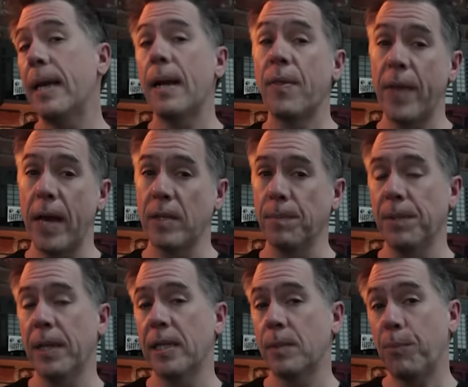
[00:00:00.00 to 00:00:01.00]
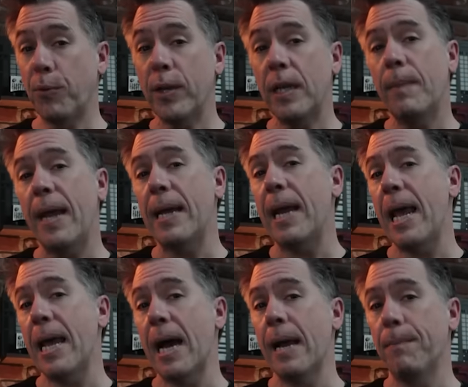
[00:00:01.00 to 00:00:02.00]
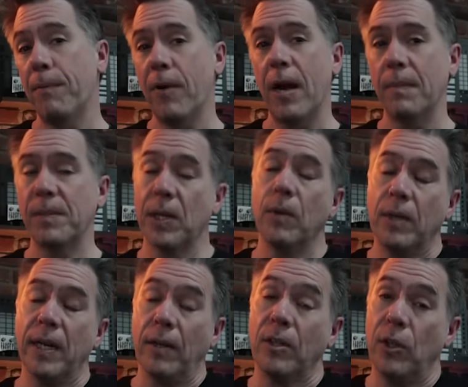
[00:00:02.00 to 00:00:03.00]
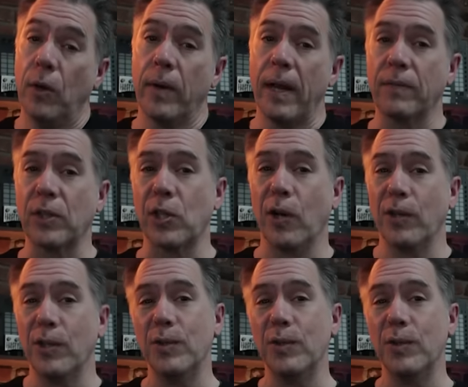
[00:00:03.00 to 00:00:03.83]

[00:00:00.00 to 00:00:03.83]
get a thousand plus pre-made AI prompts, so you know you don't have to start